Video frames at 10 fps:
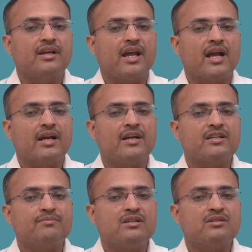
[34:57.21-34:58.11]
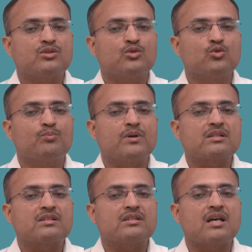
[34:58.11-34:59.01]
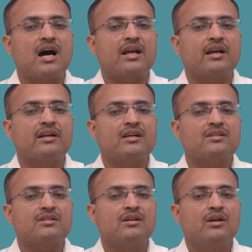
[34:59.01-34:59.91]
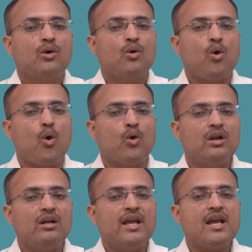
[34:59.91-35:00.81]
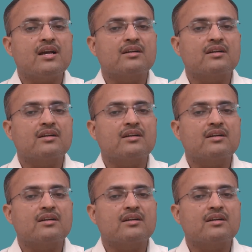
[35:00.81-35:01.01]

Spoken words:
Agnate means two persons are agnates wholly